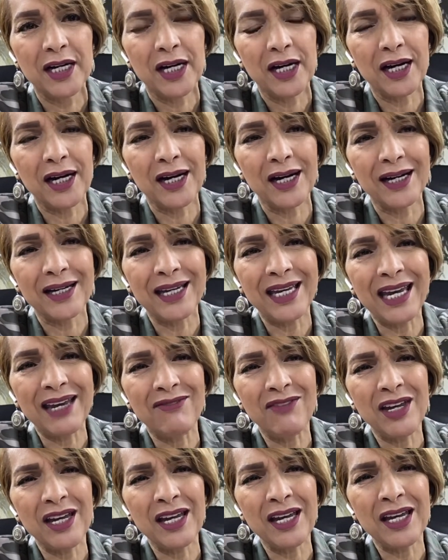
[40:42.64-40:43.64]
uh,
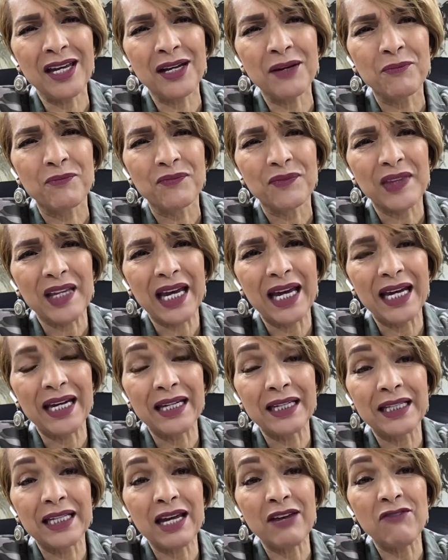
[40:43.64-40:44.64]
giving
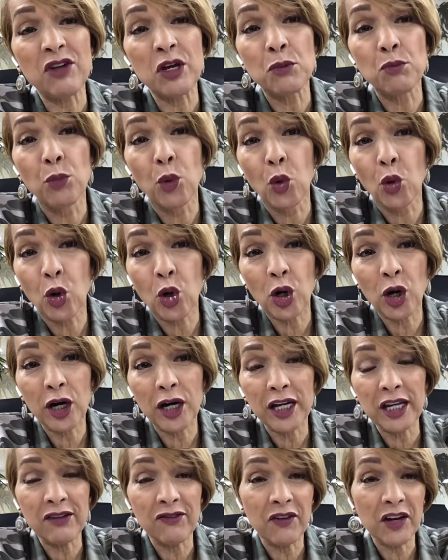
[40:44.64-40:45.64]
and giving more
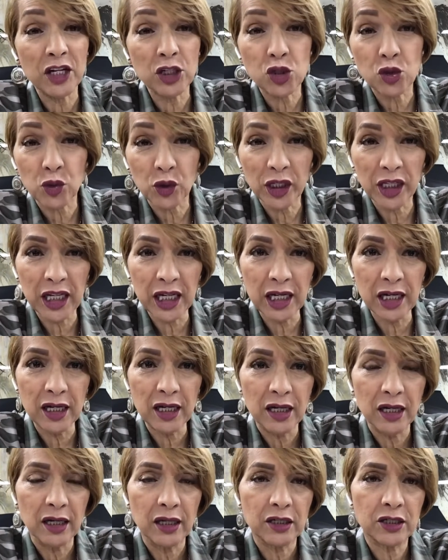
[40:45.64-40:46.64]
eventually
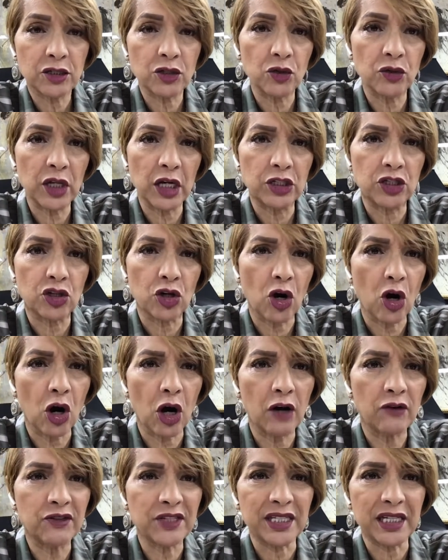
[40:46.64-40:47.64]
so that your
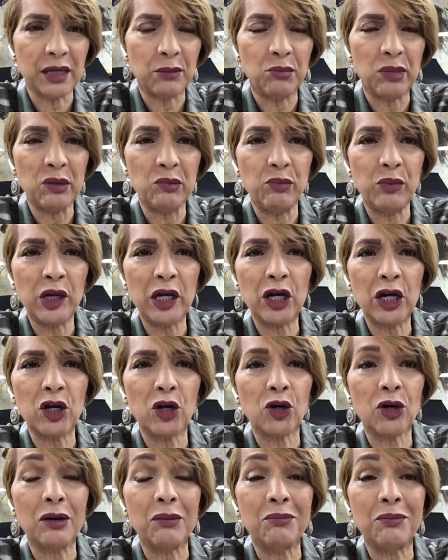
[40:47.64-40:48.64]
harvest can be bigger
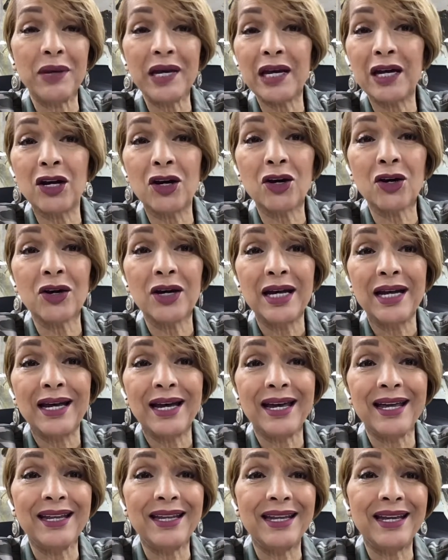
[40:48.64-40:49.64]
and bigger
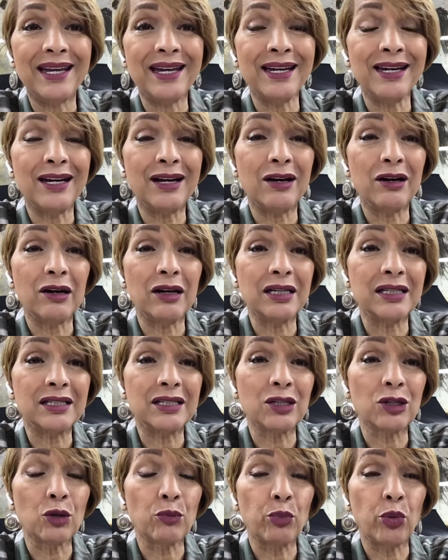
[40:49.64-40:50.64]
and then uh, until
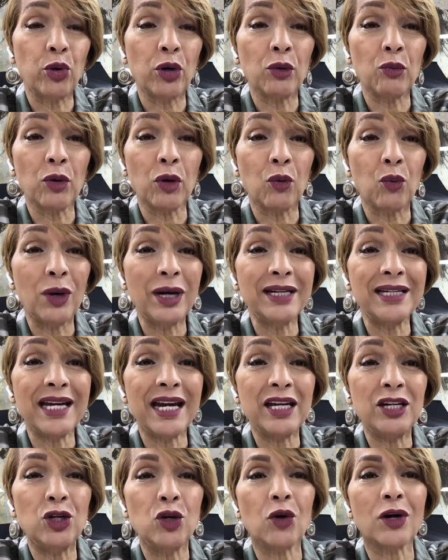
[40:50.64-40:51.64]
the point where one day
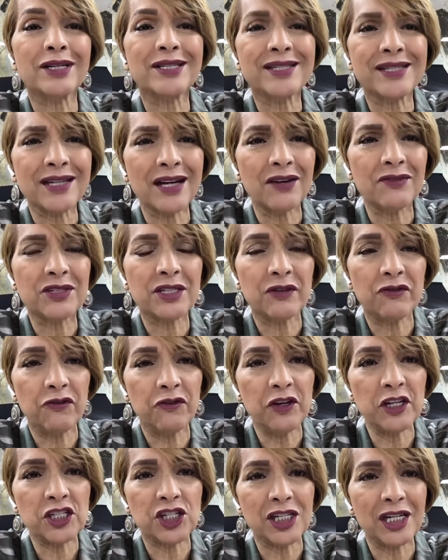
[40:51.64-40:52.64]
you are
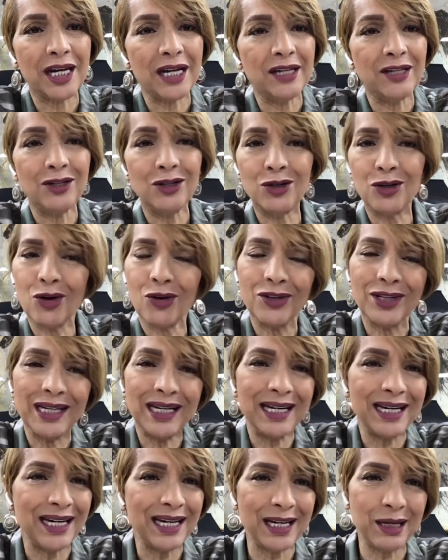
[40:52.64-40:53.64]
self-sufficient and you don't
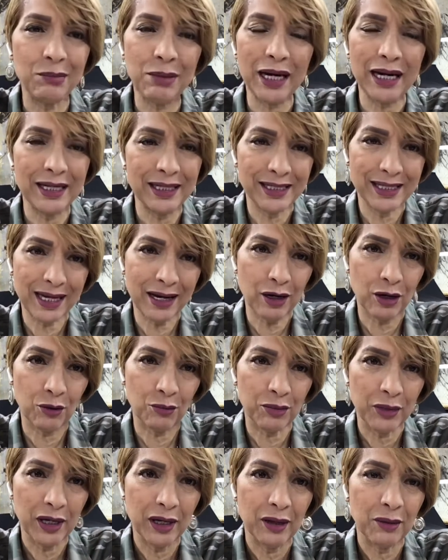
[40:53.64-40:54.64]
need anybody's help
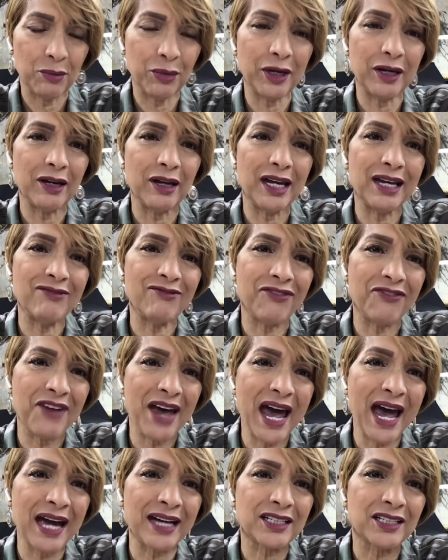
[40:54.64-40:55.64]
but in
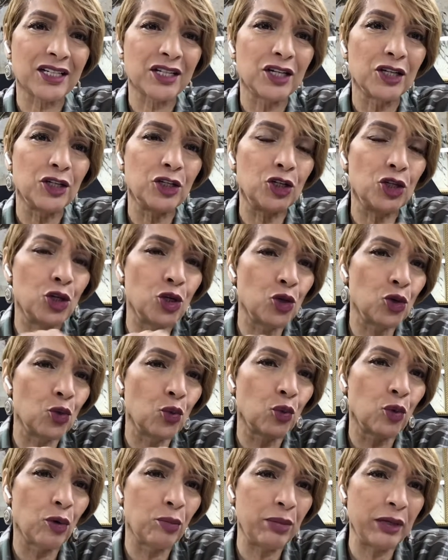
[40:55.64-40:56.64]
fact you
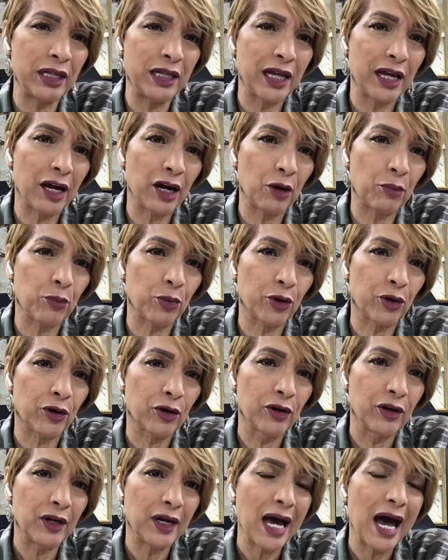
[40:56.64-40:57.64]
will be the helper
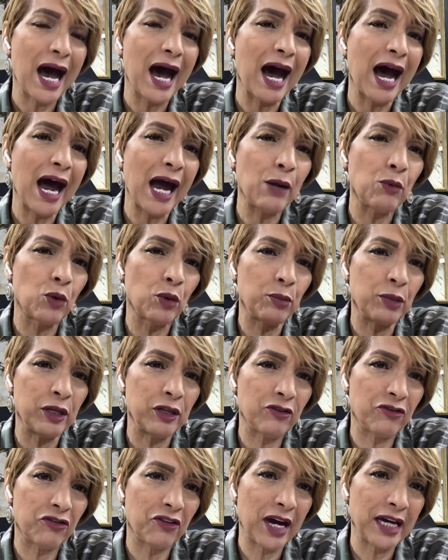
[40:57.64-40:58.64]
i will be the
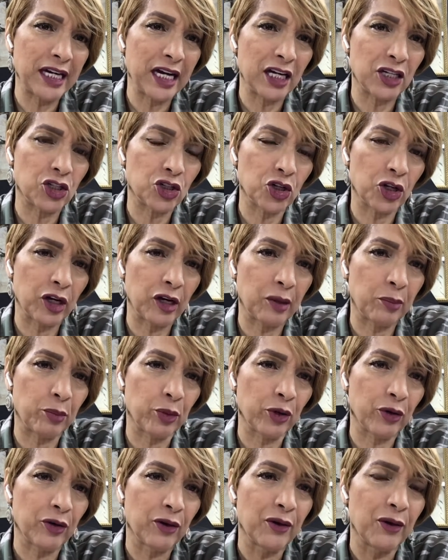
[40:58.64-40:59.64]
financial
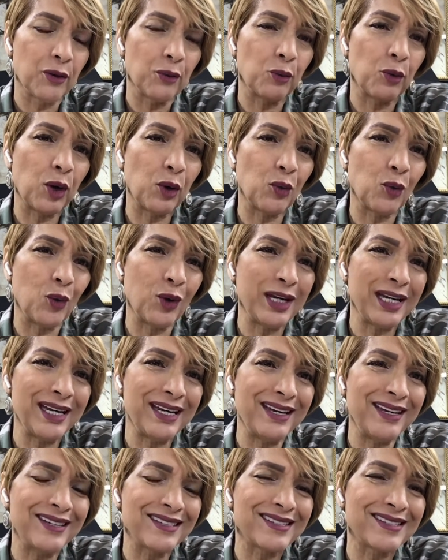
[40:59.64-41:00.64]
helper when
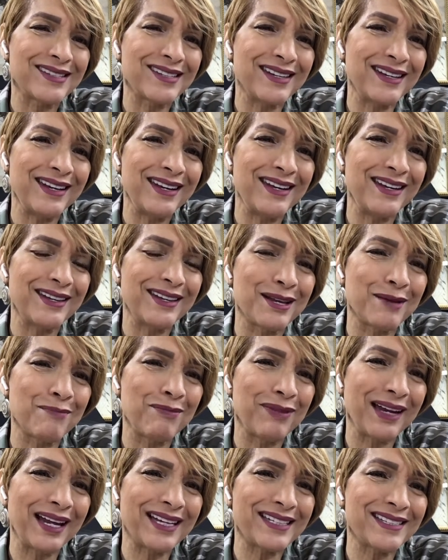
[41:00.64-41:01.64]
we see
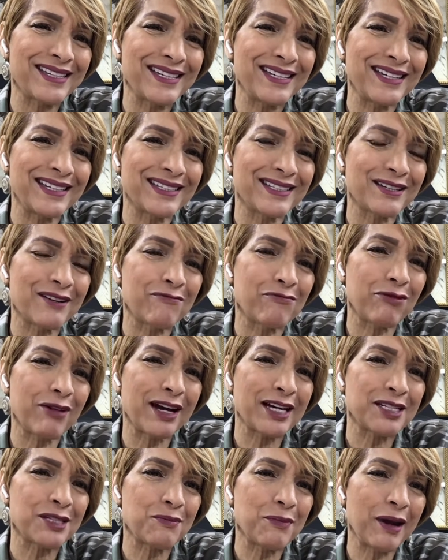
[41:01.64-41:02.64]
blessings of
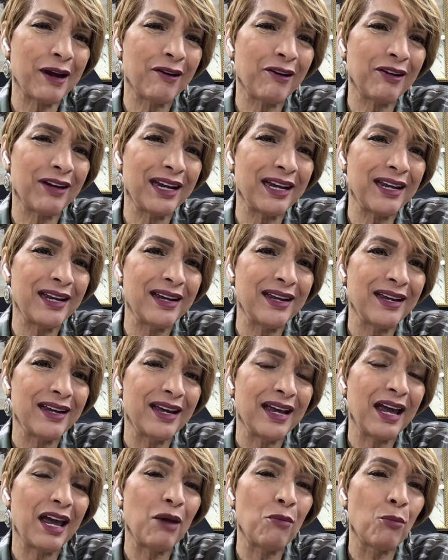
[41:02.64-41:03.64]
prosperity
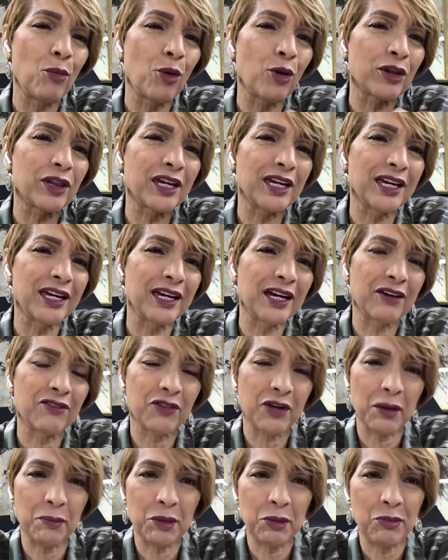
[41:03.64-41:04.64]
and more than enough
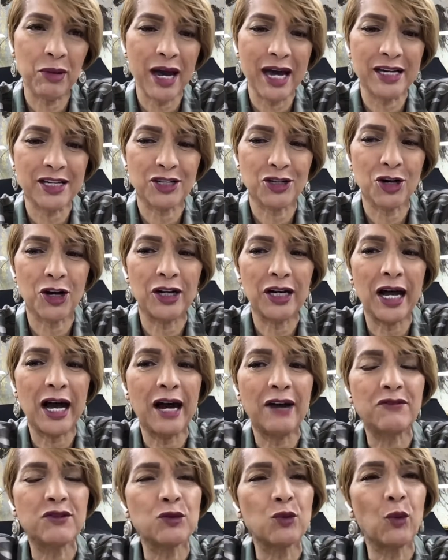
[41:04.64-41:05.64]
come to pass in our
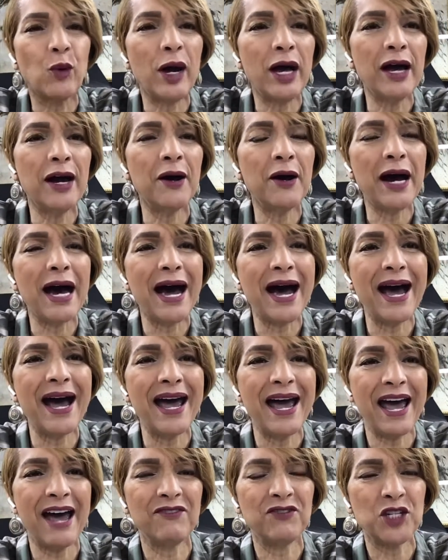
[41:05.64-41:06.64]
lives well i
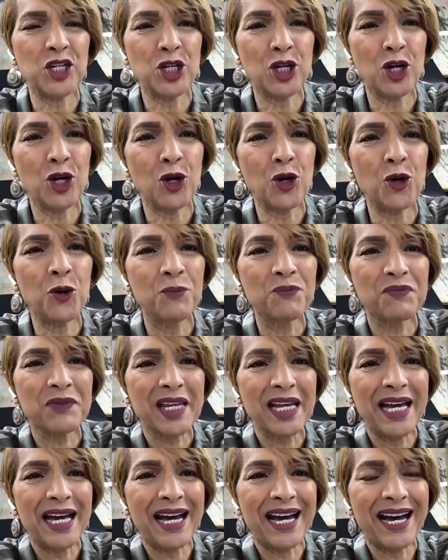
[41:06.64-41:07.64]
have to go
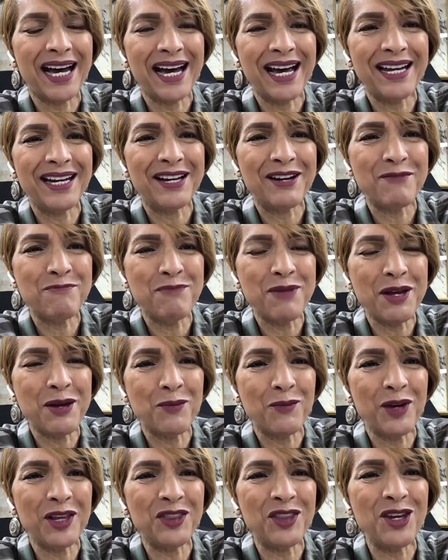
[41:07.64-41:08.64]
i love being
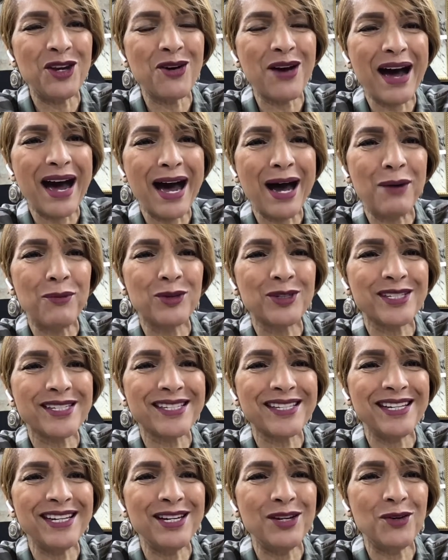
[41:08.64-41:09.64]
with you i will
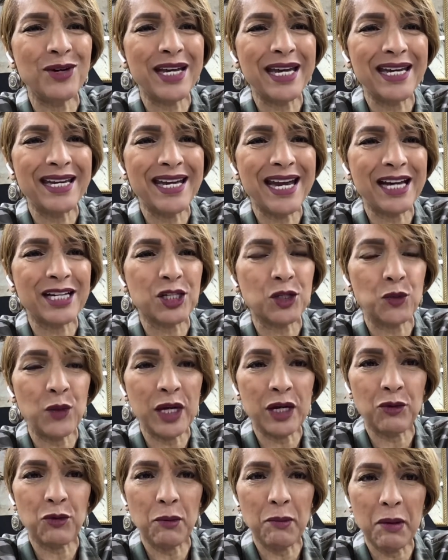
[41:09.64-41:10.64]
see you again next week
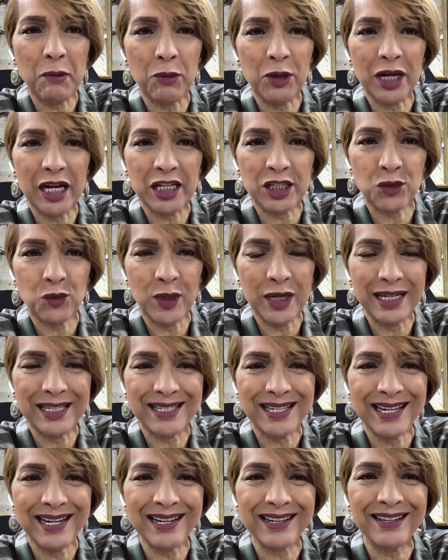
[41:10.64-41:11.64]
remember next week is
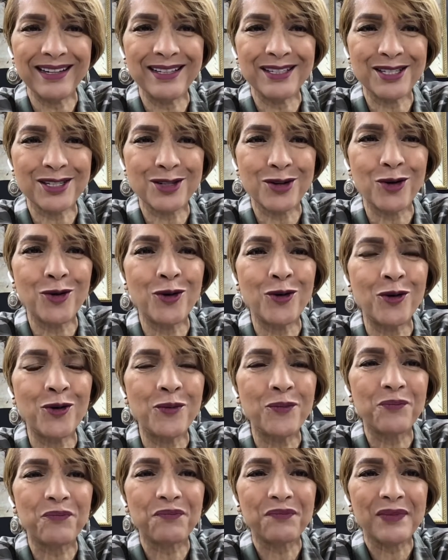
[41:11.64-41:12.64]
healing school
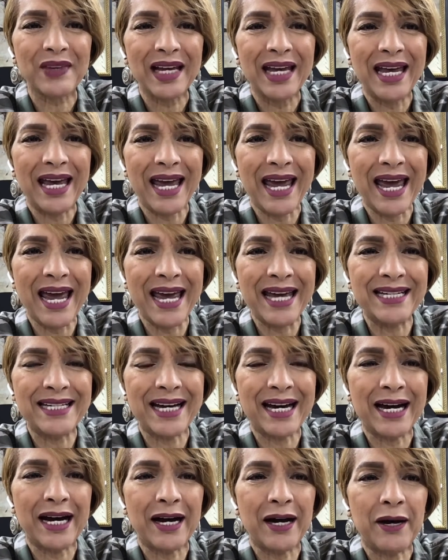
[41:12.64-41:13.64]
and
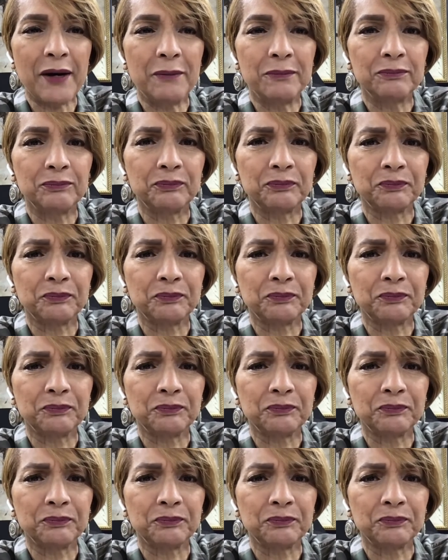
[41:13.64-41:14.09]
um,